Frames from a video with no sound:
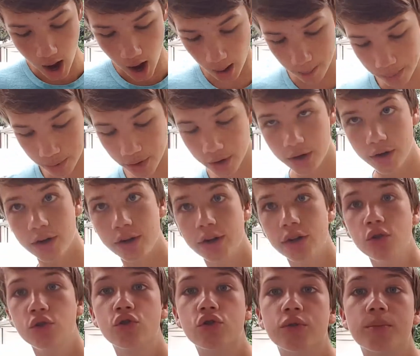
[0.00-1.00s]
I plan to
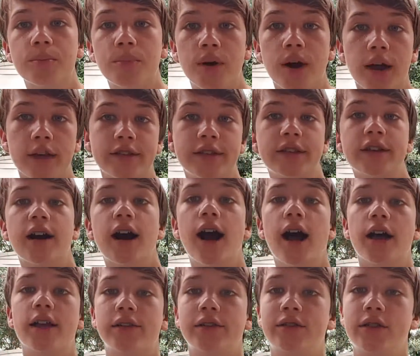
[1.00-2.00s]
use some
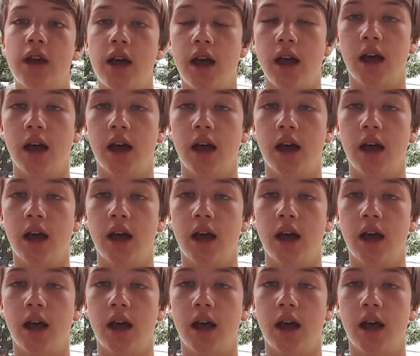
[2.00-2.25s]
plexiglass